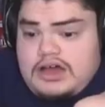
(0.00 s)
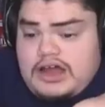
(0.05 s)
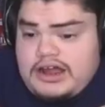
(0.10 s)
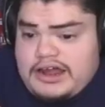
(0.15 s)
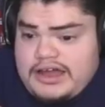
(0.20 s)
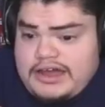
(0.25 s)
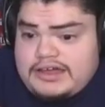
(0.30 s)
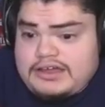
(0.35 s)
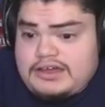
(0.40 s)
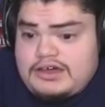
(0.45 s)
All
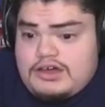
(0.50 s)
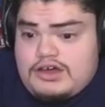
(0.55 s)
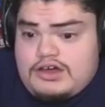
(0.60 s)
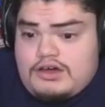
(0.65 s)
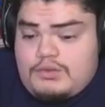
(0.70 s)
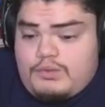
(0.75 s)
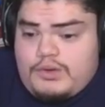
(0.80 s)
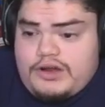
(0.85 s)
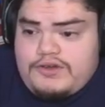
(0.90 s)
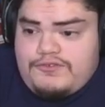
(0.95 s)
right,
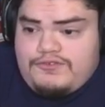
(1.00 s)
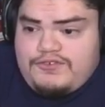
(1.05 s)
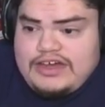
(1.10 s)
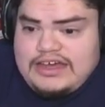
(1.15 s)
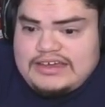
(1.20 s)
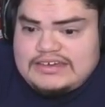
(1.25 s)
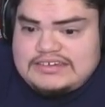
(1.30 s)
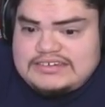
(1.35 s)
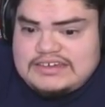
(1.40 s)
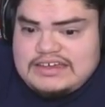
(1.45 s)
we're
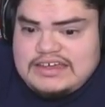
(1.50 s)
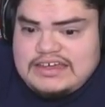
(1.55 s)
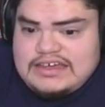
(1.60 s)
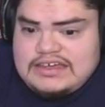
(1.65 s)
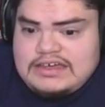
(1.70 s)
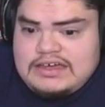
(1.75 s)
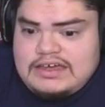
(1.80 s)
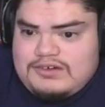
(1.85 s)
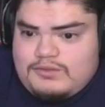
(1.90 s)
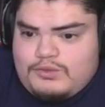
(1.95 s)

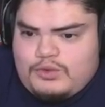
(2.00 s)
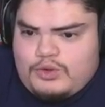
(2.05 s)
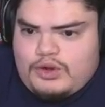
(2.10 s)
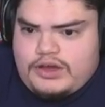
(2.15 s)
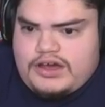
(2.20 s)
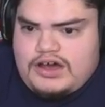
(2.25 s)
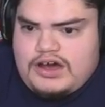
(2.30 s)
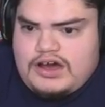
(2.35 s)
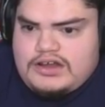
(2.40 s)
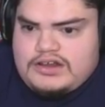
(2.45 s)
facing Roy
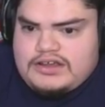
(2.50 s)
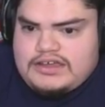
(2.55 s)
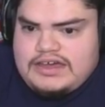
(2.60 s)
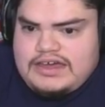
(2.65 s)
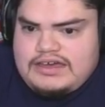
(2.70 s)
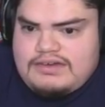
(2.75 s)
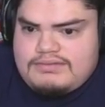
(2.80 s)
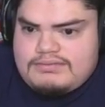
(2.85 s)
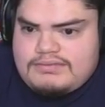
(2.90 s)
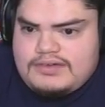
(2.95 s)

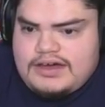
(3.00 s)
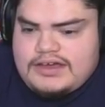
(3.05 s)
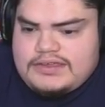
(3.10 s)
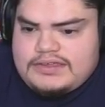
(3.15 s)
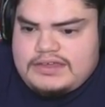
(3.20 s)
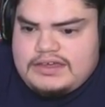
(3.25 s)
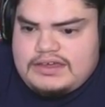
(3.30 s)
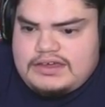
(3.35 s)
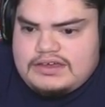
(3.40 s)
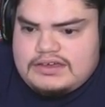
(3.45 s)
Halladay, I
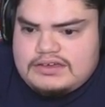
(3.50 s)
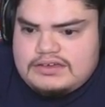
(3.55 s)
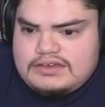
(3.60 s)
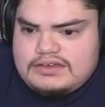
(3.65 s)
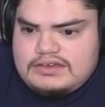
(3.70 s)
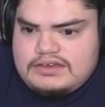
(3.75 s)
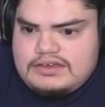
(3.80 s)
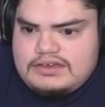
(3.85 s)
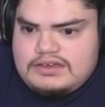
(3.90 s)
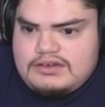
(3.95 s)
think.
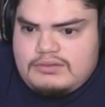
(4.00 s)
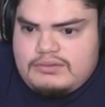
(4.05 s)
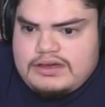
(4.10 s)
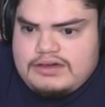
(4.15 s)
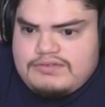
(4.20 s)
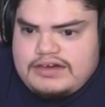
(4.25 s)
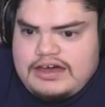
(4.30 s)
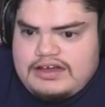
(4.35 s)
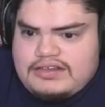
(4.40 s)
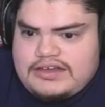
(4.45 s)
We have
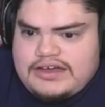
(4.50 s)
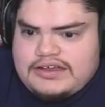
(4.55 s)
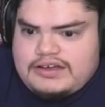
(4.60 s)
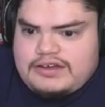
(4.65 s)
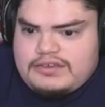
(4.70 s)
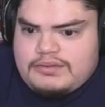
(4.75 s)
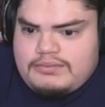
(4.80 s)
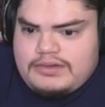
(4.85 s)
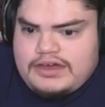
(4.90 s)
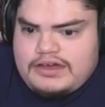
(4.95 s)
Outlier on
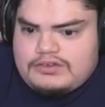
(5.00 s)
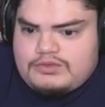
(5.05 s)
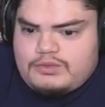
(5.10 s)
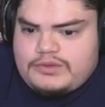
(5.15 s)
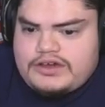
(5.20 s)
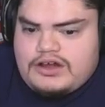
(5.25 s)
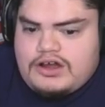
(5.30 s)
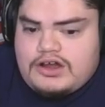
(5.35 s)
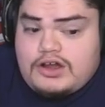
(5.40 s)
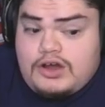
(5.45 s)
the mound. We
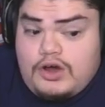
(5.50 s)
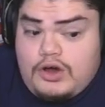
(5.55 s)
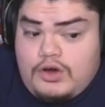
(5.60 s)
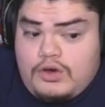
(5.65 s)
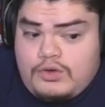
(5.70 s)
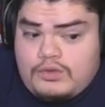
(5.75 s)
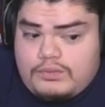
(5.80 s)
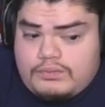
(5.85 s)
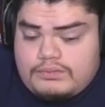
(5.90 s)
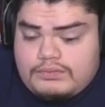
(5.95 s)
are
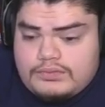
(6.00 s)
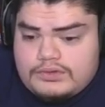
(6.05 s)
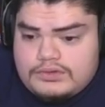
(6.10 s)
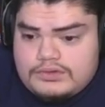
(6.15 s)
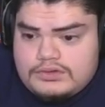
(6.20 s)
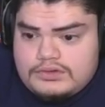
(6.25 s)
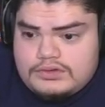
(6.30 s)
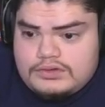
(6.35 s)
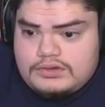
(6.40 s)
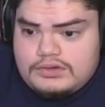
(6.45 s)
home.
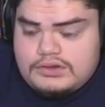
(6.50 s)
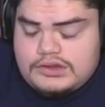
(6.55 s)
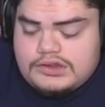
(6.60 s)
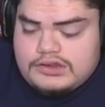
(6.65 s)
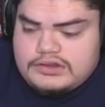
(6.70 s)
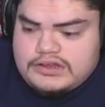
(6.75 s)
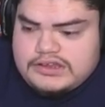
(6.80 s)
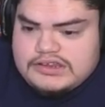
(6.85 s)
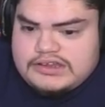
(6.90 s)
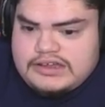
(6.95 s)
Nope. So
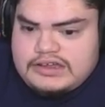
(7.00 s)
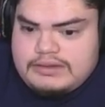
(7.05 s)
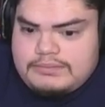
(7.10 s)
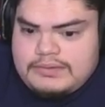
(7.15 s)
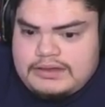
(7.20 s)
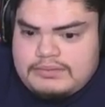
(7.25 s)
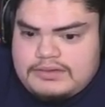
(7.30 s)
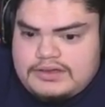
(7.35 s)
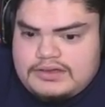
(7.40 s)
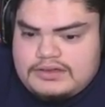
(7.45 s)
let's get it,
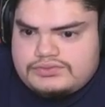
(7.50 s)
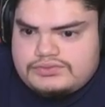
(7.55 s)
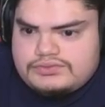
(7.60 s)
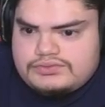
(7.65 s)
baby.